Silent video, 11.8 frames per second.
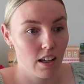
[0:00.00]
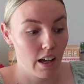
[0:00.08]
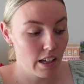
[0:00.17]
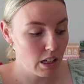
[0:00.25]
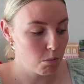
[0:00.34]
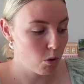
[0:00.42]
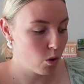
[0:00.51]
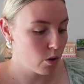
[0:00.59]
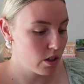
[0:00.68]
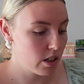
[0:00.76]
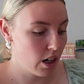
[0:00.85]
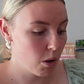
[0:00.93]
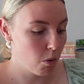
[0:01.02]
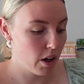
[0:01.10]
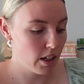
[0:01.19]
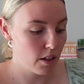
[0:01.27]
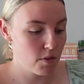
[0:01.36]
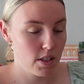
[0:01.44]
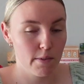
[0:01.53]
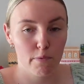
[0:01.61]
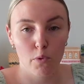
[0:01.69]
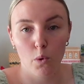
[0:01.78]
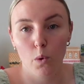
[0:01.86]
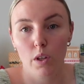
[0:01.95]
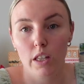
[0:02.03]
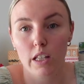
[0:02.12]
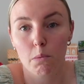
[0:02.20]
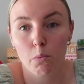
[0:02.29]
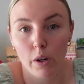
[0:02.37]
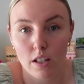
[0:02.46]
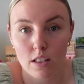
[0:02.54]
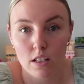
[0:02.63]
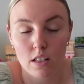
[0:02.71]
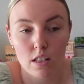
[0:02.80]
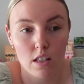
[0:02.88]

any more DIY gifts for the presents,